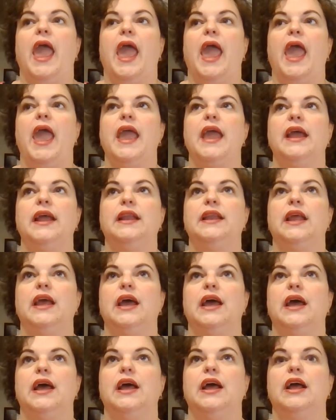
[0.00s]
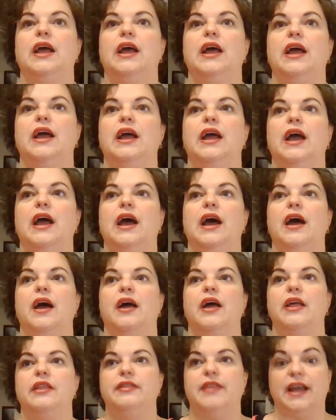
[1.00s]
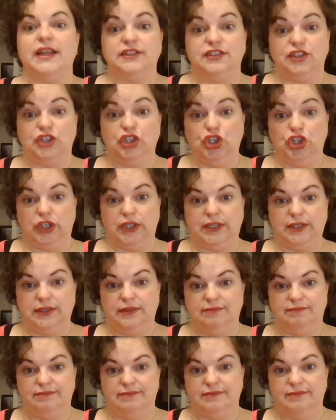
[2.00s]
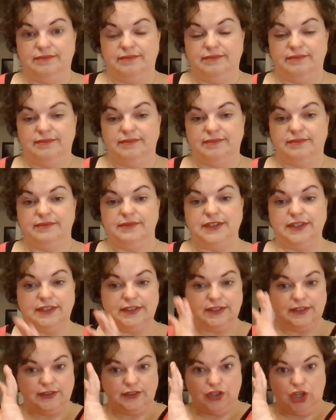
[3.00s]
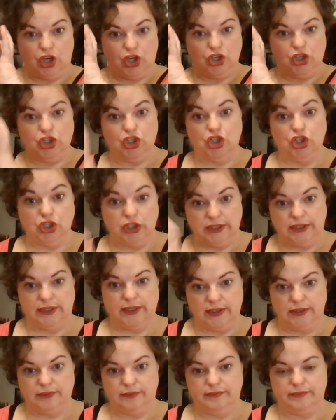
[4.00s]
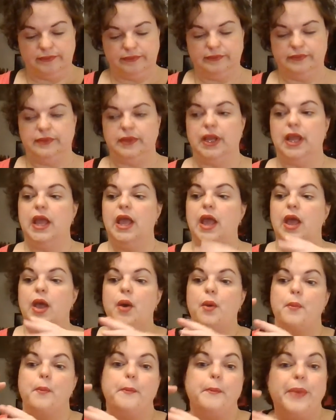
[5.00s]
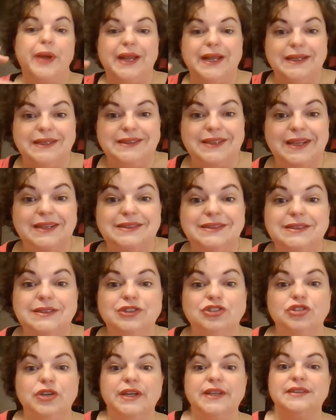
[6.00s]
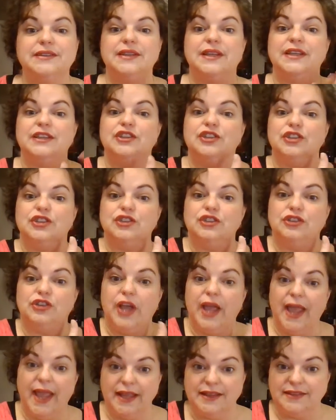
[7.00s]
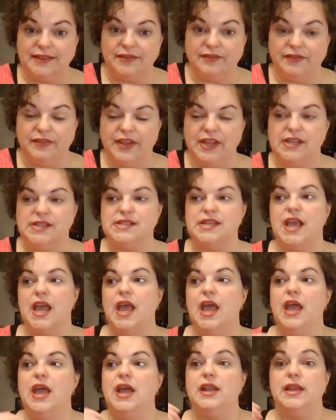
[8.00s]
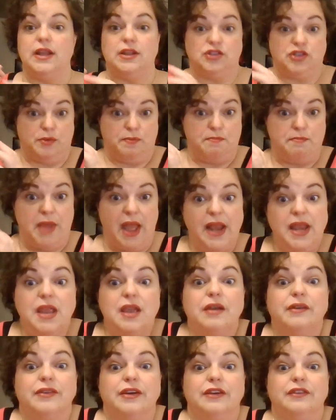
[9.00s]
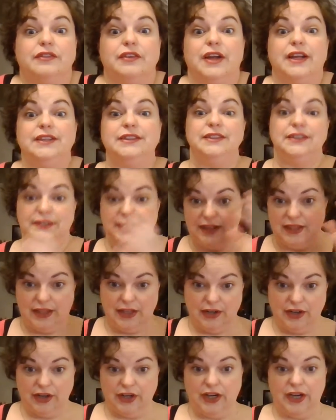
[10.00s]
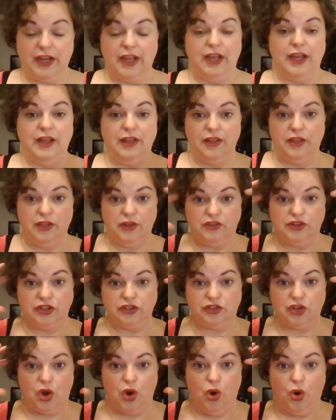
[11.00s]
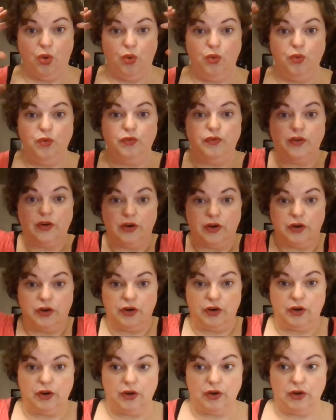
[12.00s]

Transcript: And that's good. This is good. But it doesn't translate to hands and feet. Now, to many of our friends, they're just over,